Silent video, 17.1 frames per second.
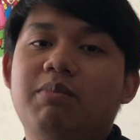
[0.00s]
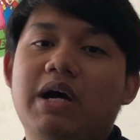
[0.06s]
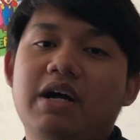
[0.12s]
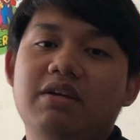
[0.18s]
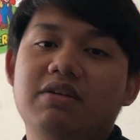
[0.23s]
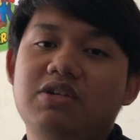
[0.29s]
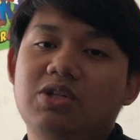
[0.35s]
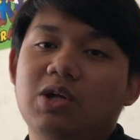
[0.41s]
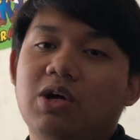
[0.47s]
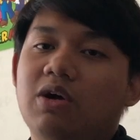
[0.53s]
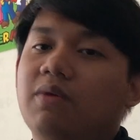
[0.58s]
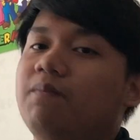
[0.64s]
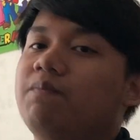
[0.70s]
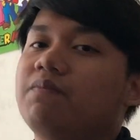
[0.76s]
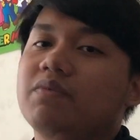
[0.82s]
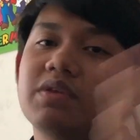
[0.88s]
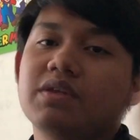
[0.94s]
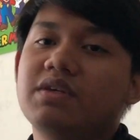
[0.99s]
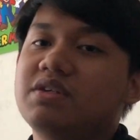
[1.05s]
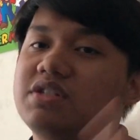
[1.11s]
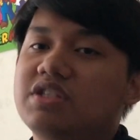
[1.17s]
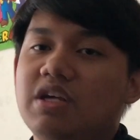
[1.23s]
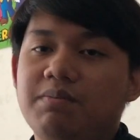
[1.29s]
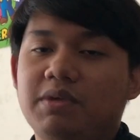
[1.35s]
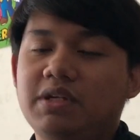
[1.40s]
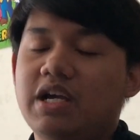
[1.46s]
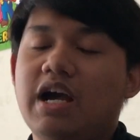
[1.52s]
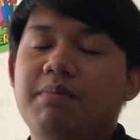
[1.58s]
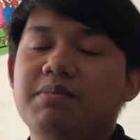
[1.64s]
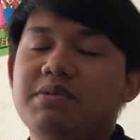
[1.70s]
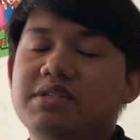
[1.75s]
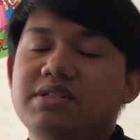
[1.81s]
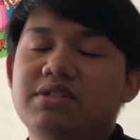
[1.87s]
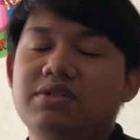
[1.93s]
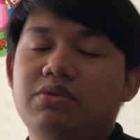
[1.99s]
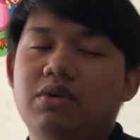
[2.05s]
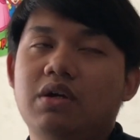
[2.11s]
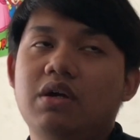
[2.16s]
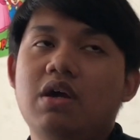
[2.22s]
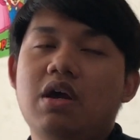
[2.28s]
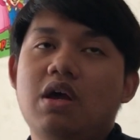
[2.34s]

But you know, something happens to it.